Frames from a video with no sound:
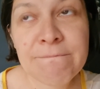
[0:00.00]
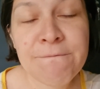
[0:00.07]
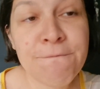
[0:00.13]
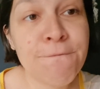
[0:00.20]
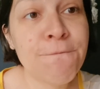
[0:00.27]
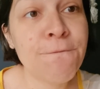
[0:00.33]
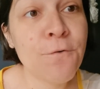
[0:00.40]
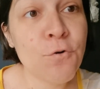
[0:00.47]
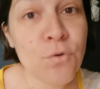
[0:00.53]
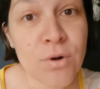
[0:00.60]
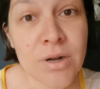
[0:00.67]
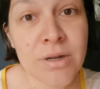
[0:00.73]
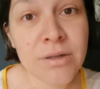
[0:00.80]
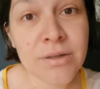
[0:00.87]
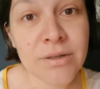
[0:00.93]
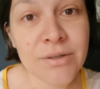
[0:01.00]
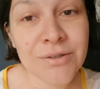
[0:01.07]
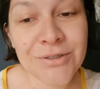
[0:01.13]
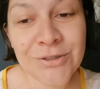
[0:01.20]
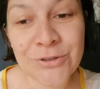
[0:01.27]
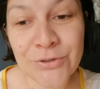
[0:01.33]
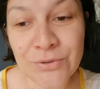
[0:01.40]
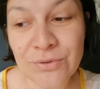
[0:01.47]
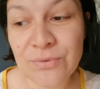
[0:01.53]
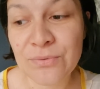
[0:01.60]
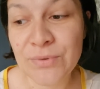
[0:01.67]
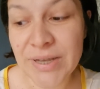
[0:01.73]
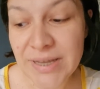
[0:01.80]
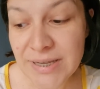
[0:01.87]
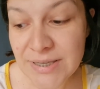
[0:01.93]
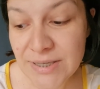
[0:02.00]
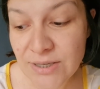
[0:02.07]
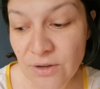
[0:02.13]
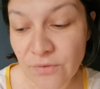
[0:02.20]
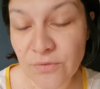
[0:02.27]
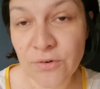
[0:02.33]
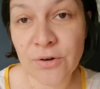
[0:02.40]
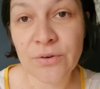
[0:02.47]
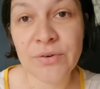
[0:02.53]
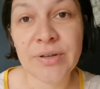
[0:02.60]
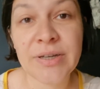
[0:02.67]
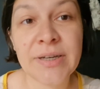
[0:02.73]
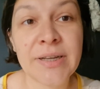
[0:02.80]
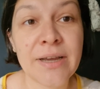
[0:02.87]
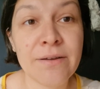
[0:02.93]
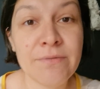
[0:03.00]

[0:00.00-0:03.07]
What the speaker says: full 2 weeks of going